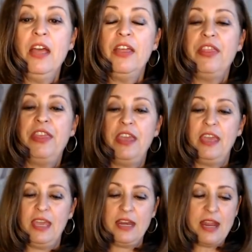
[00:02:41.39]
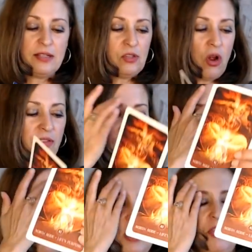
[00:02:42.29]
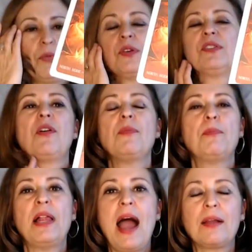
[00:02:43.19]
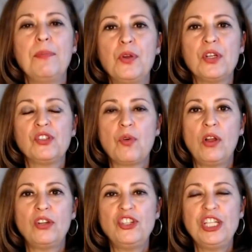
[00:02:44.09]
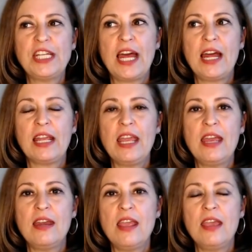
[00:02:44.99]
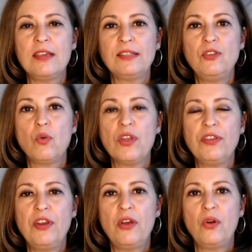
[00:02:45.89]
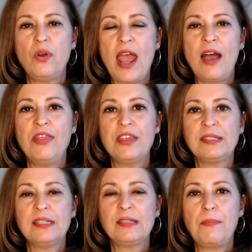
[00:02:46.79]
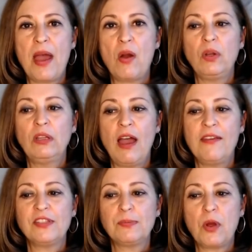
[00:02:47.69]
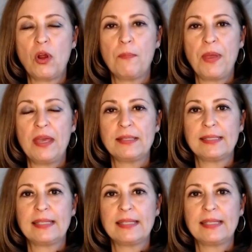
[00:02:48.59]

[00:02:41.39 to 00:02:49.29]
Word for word: The next card that's coming through is from the Black Moon Astrology deck. It is North Node, and this is about life's purpose.